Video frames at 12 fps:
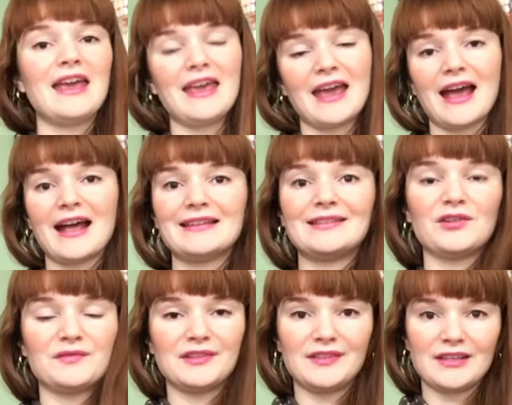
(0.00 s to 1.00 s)
It has
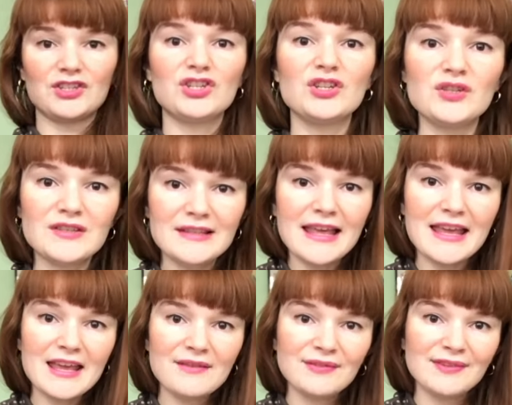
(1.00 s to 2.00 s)
obviously 2
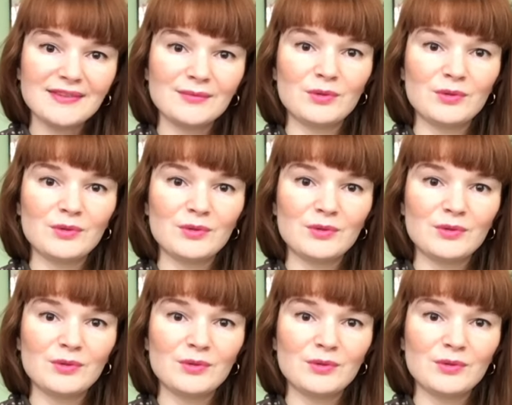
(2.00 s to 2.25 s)
sleeves,